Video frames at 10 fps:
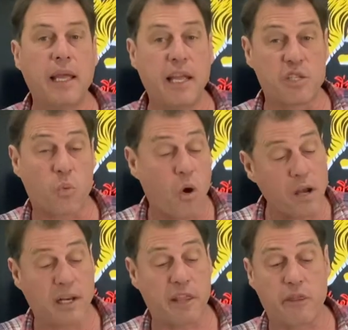It's
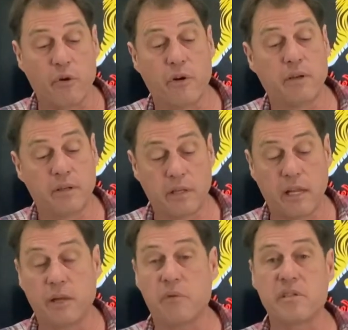widely thought
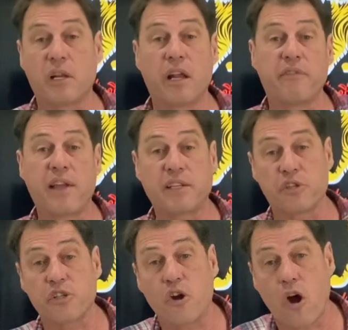that there was a lot of extra
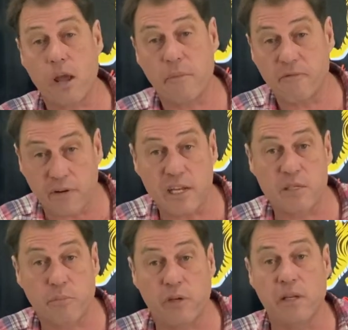time and finesse
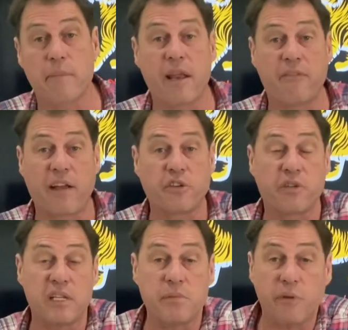put in the manufacture
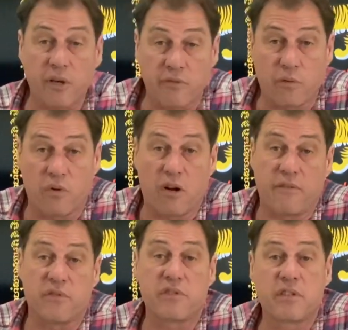of these beautiful
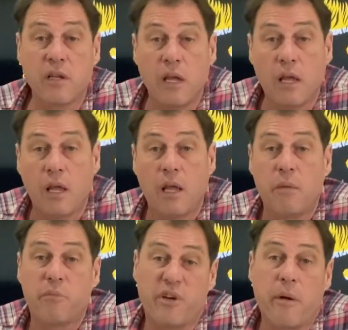rifles,
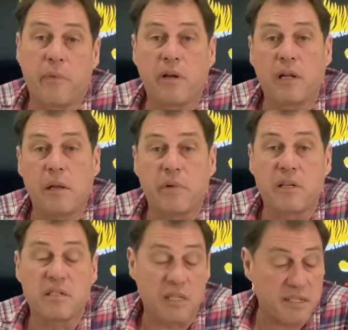predominantly
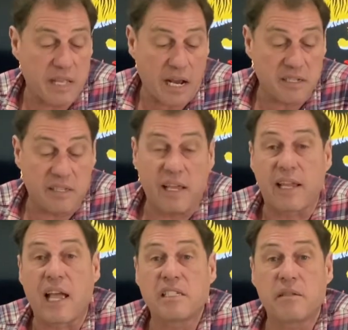because of the status of their
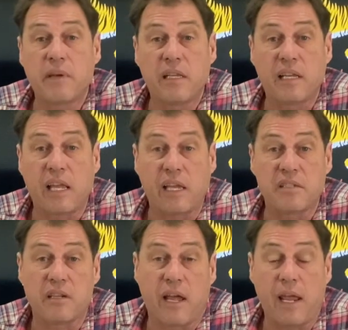customer, the King of
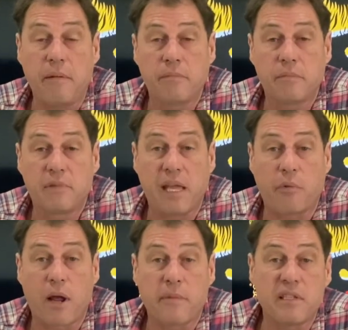Siam, King
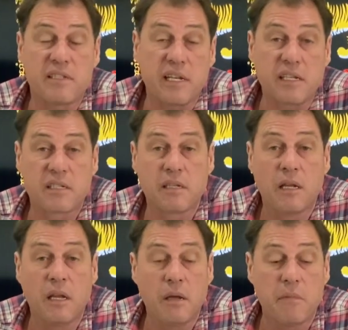Rama VI,
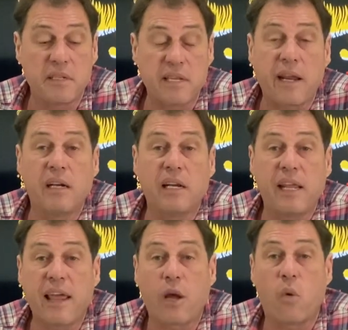but secondly,
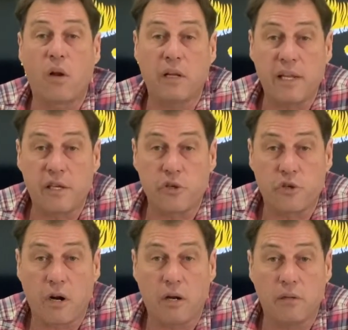their quality
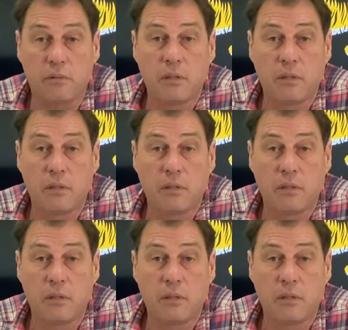control.